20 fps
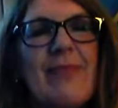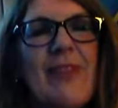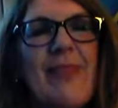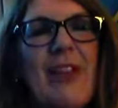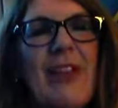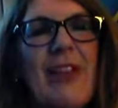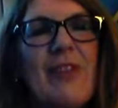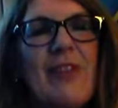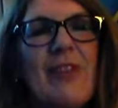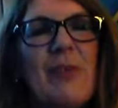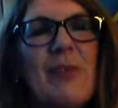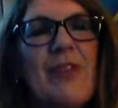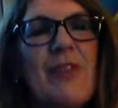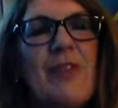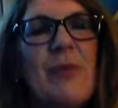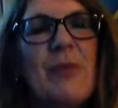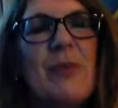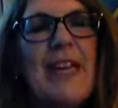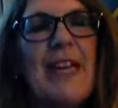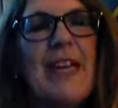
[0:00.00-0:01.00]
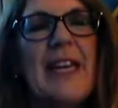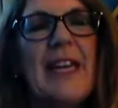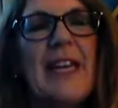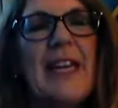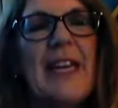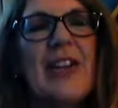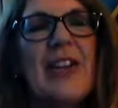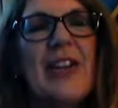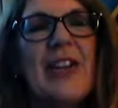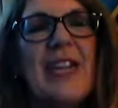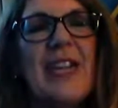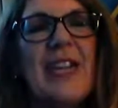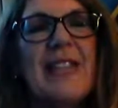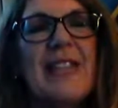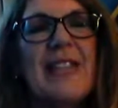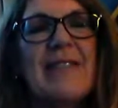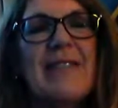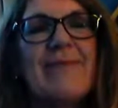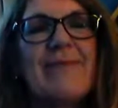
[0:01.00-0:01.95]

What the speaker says: Thank you very much, everybody. Good night.